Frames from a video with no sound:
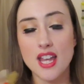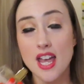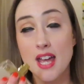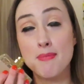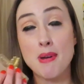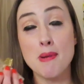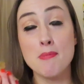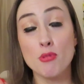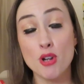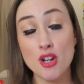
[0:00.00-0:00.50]
And
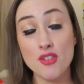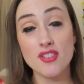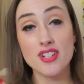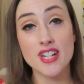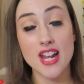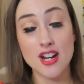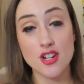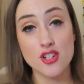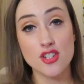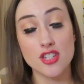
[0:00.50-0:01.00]
my boyfriend
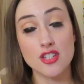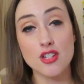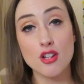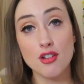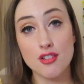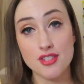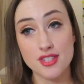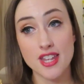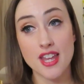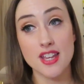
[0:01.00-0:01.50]
actually
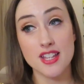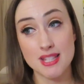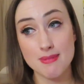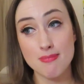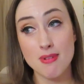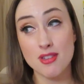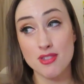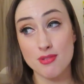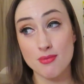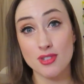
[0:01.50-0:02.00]
noticed that it
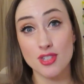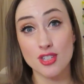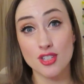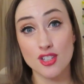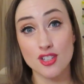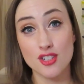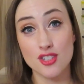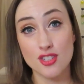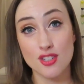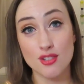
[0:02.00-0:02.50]
smells really
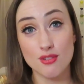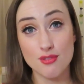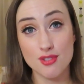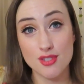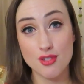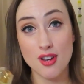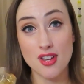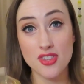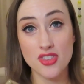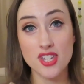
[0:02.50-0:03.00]
good too.
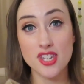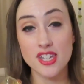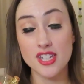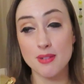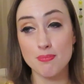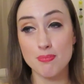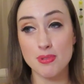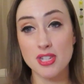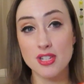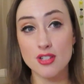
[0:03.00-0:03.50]
So I think it
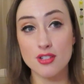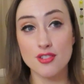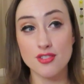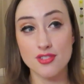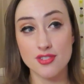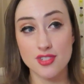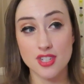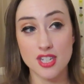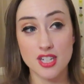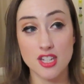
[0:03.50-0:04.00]

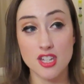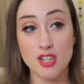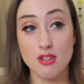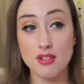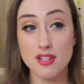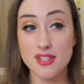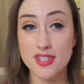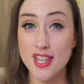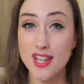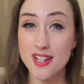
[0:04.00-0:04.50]
appeals in a
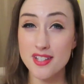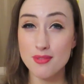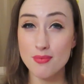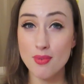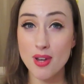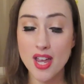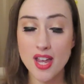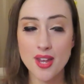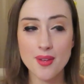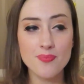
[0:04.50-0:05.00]
unisex
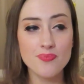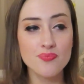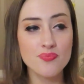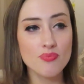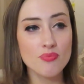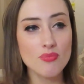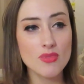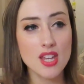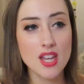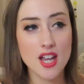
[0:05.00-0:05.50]
way.
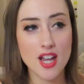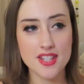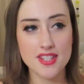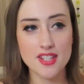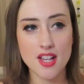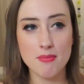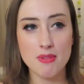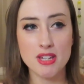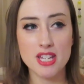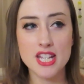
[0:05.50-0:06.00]

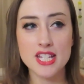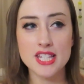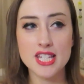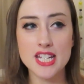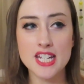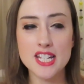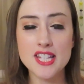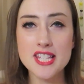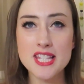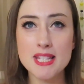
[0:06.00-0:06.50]
It
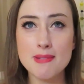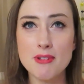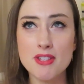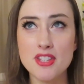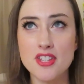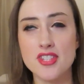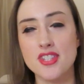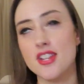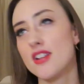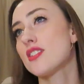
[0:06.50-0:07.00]
doesn't smell
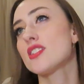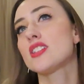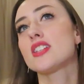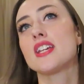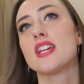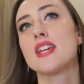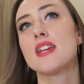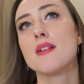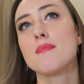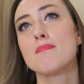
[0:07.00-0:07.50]

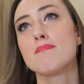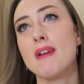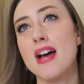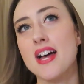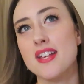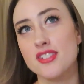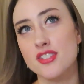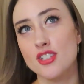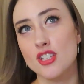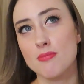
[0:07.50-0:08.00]
necessarily
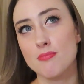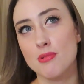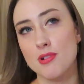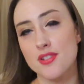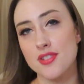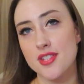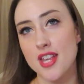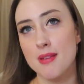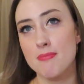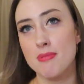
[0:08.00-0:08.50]
masculine per
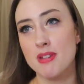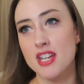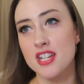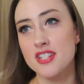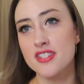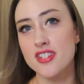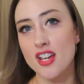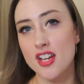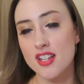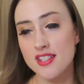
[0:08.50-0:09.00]
se, but
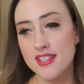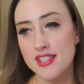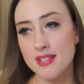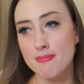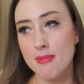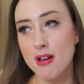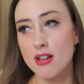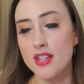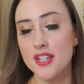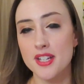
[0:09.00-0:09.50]
it does
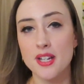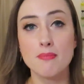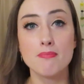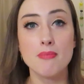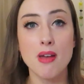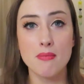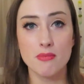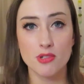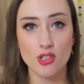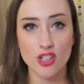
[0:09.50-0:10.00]
smell like a
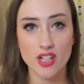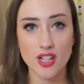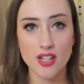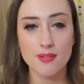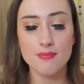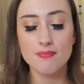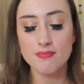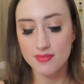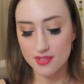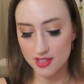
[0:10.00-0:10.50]

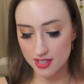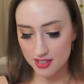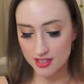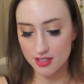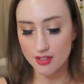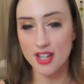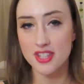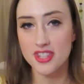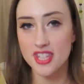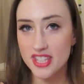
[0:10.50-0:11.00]
memory.
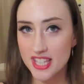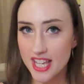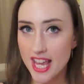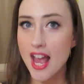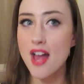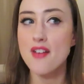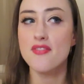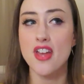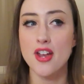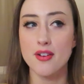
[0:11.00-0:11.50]
So I think they
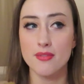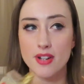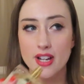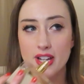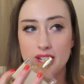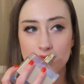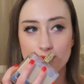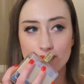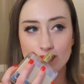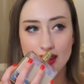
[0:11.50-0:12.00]
have that
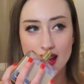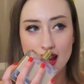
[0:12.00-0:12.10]
right.